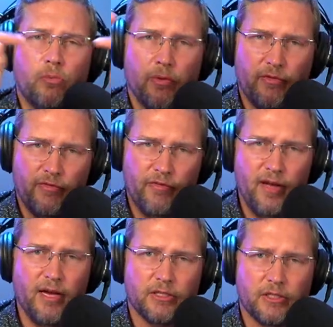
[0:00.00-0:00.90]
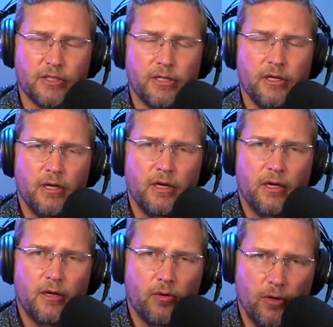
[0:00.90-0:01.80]
professed
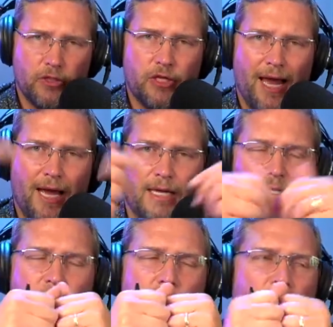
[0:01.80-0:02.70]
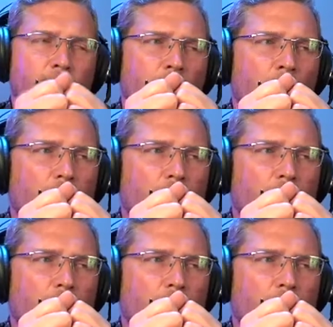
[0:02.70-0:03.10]
Christianity,